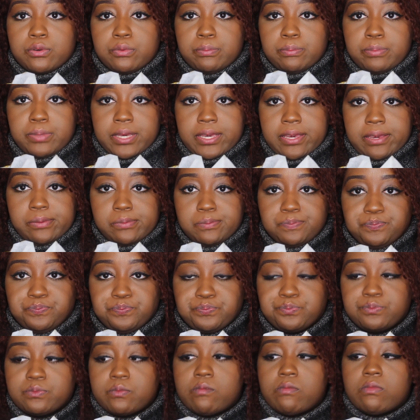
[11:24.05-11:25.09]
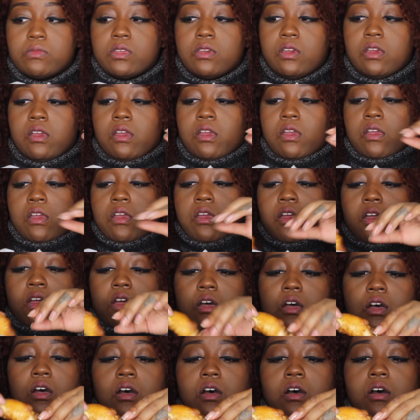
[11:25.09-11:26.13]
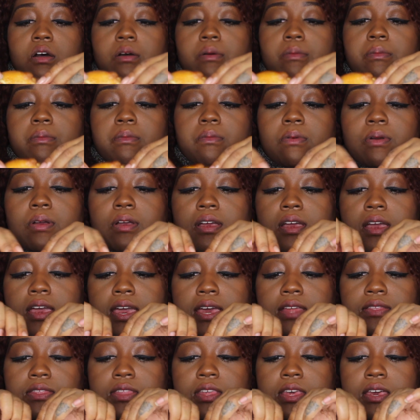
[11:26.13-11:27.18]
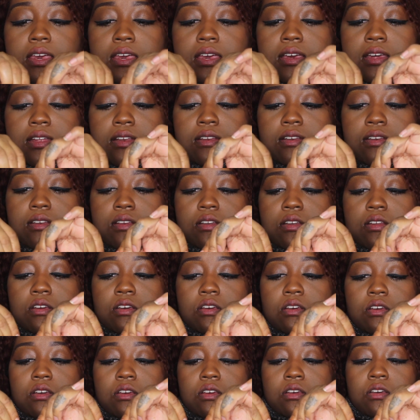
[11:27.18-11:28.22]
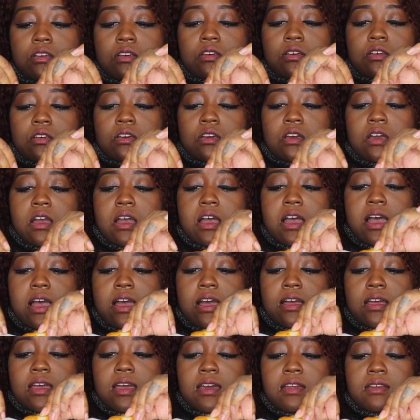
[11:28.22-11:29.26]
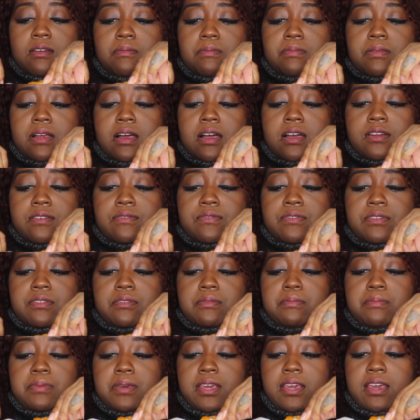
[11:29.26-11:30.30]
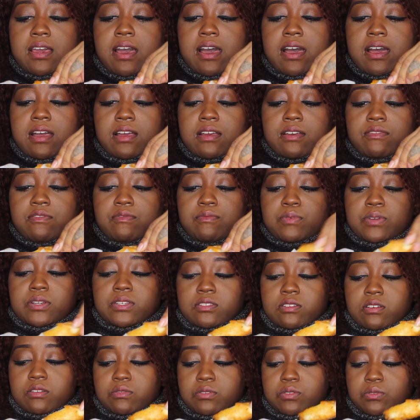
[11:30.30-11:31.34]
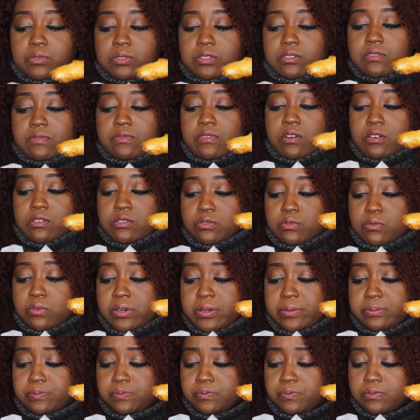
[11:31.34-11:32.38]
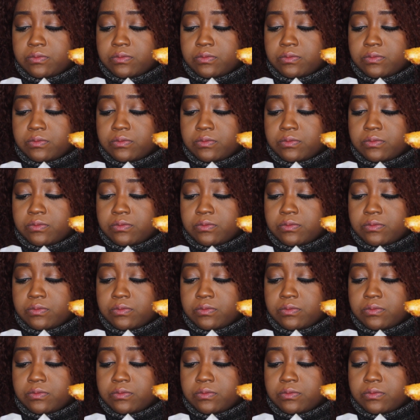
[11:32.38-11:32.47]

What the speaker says: B. And then I had applied for the Beehive pre-sale, which was the first one.